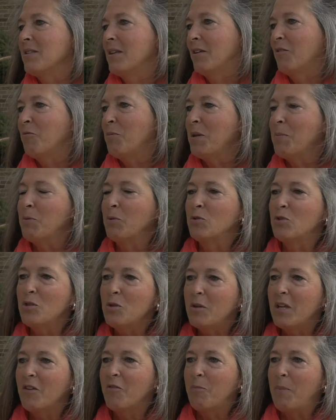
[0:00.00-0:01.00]
that if people
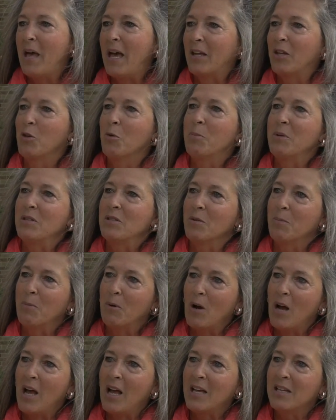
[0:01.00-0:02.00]
do give back, you'll be
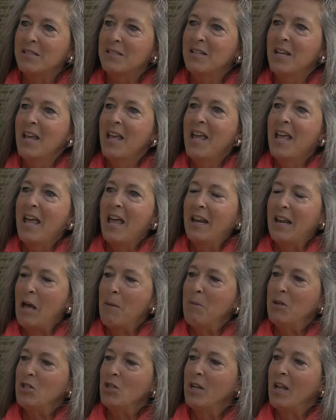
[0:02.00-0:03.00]
surprised at how
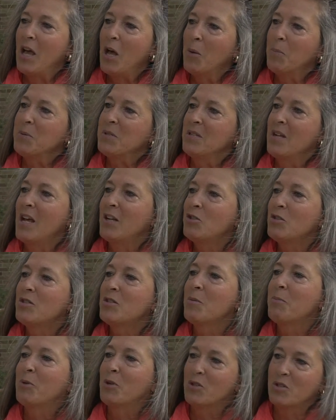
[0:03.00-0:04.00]
much it helps not
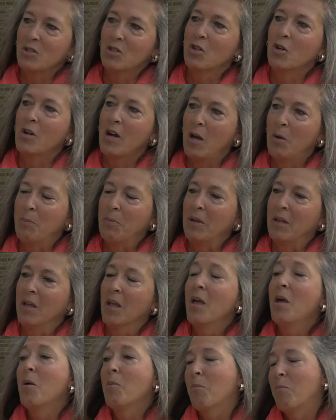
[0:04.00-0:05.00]
just the person you're helping,
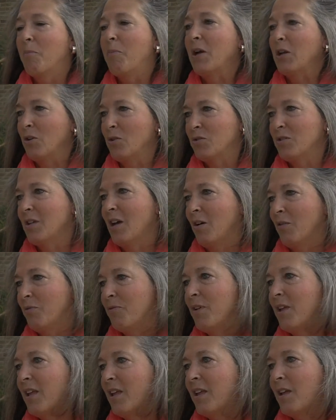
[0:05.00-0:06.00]
but
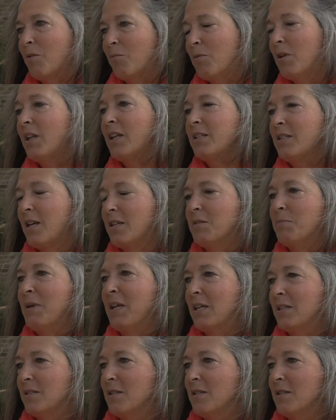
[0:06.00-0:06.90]
yourself. It really does make a